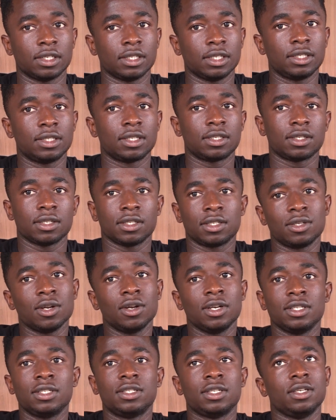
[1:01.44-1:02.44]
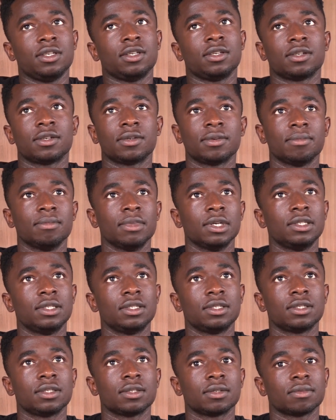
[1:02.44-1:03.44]
It's not easy, but
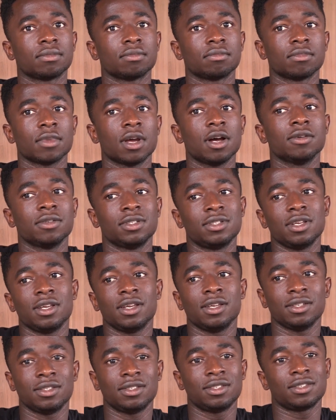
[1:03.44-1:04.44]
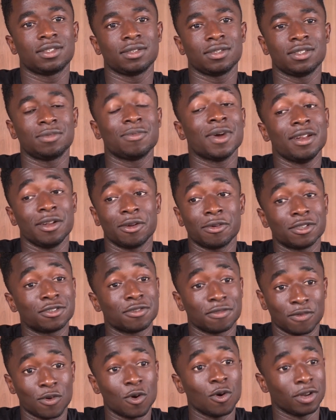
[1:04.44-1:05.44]
I would say it's by the grace
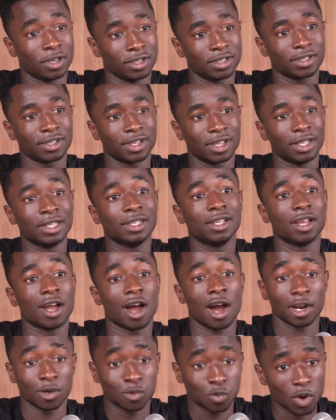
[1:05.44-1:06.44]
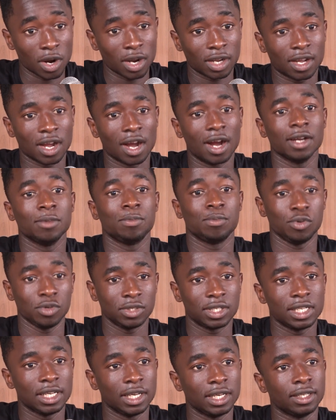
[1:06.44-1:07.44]
of God and the hard work I
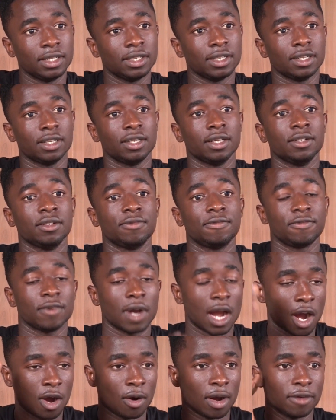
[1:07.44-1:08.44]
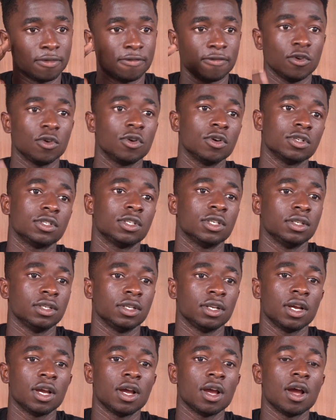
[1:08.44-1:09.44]
put in and then how I focused
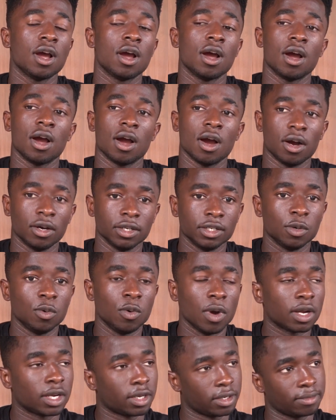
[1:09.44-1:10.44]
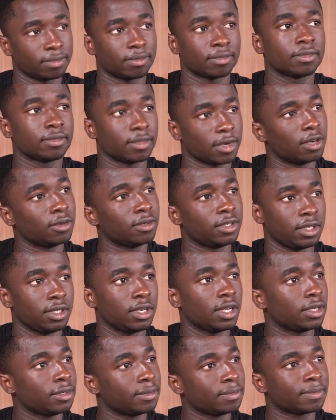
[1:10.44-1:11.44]
on the work. I would say that.